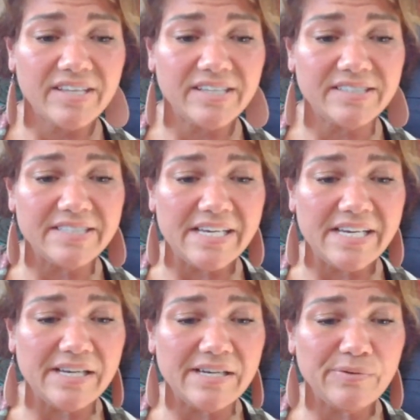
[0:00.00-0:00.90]
Let's
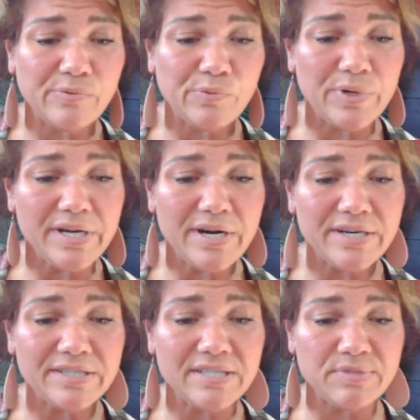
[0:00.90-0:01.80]
see, what
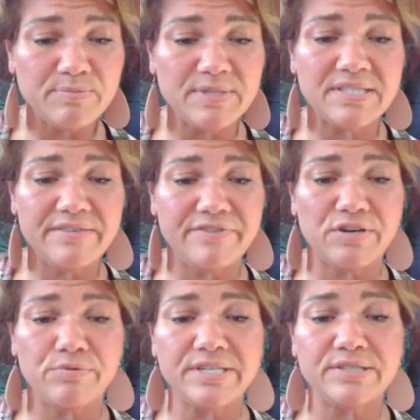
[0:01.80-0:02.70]
are some specific
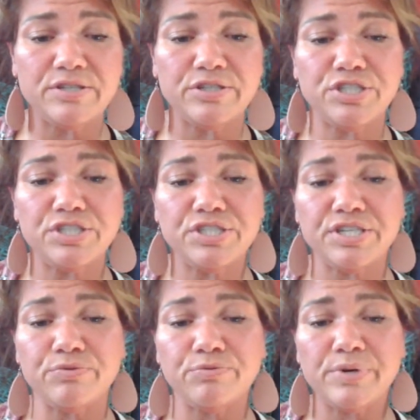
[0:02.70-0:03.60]
research,
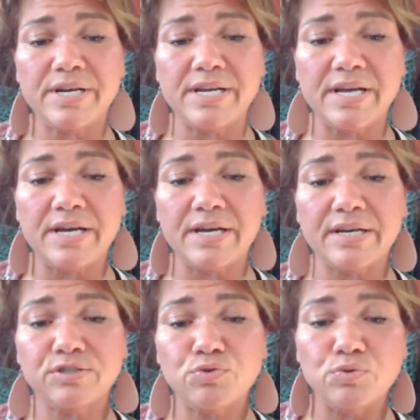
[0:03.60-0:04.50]

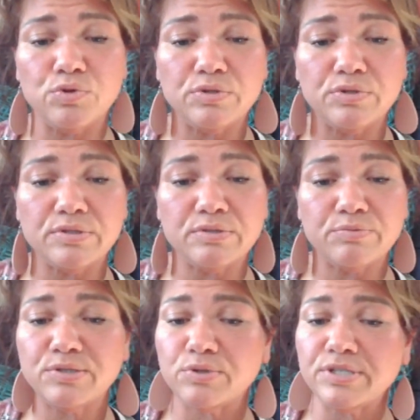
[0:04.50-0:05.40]
reading tools,
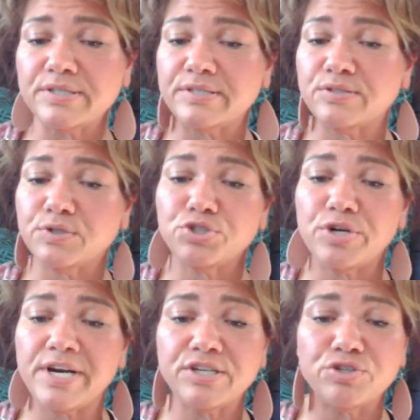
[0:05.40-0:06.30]
resources, or
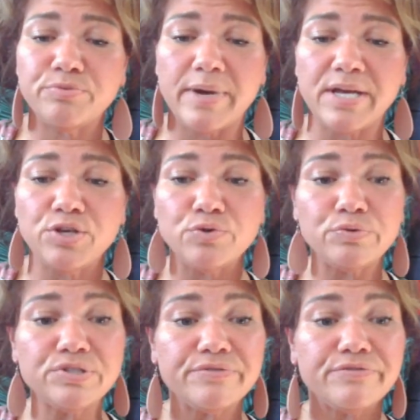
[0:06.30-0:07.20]
trainings you might
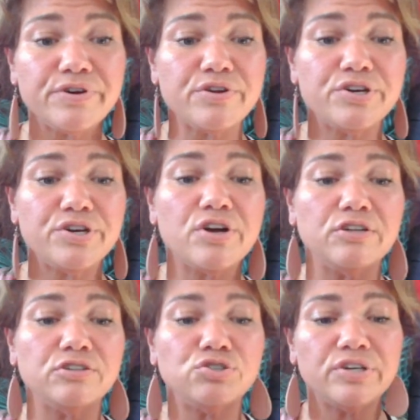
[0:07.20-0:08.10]
use to further your
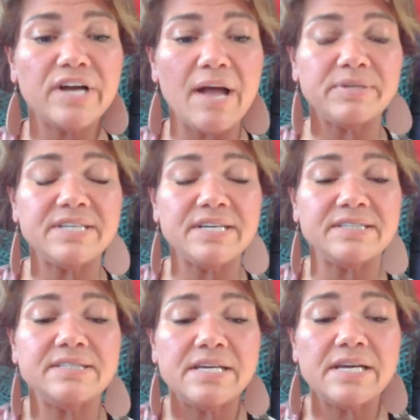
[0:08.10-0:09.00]
cultural
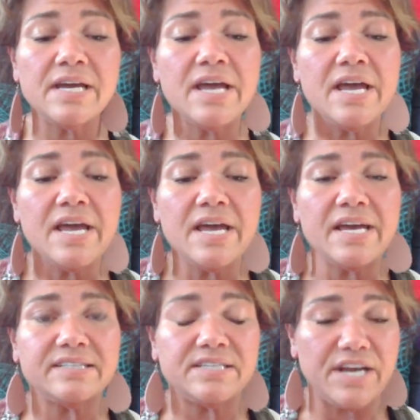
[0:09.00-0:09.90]
competency
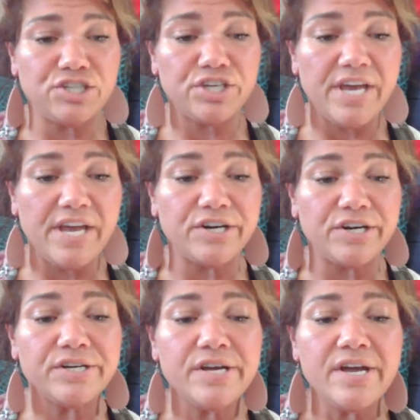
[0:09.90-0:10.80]
as an
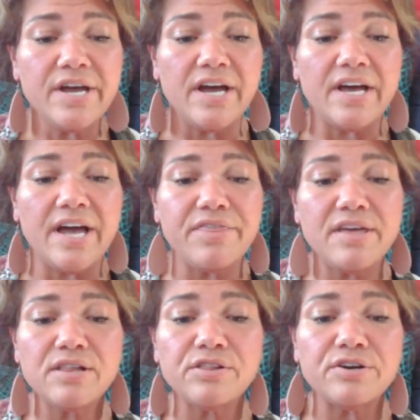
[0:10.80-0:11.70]
educator? I
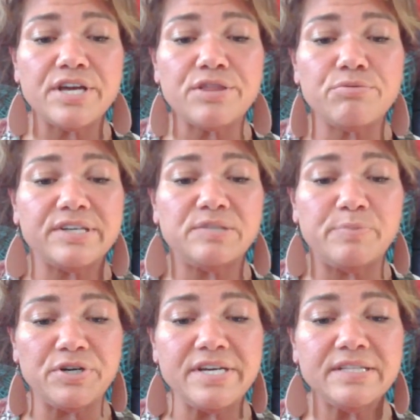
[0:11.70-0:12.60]
think learning through
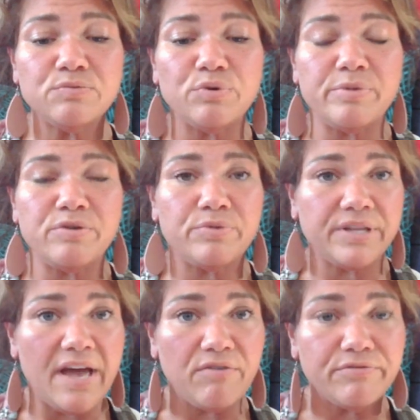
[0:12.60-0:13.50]
experience will be
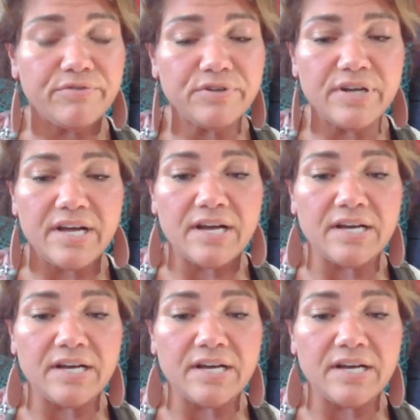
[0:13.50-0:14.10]
really helpful,